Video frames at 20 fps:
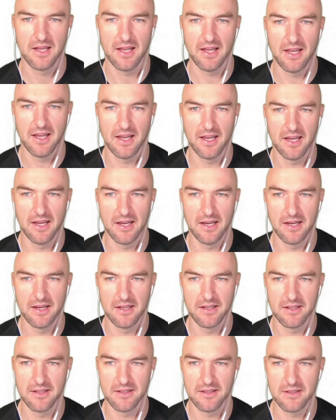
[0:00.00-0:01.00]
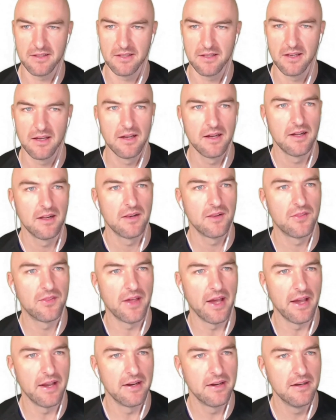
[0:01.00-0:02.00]
and
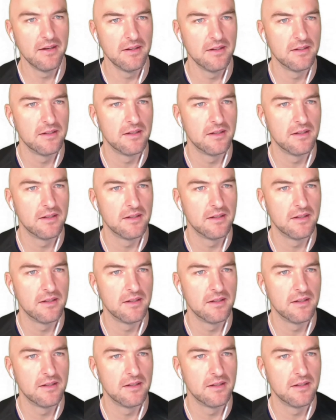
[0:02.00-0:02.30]
then